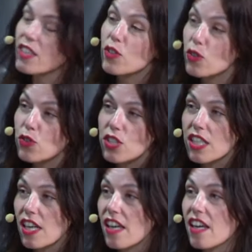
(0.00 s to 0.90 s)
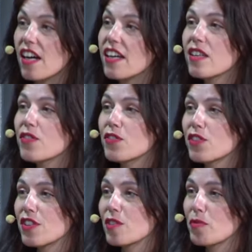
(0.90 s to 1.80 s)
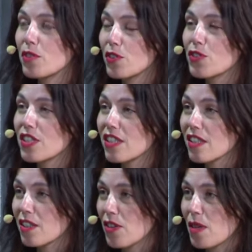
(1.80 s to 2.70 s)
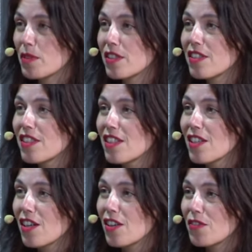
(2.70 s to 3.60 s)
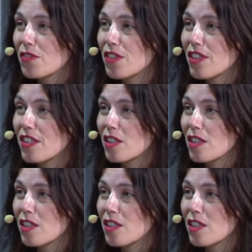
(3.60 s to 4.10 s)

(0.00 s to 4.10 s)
are you using AI for producing a grammar of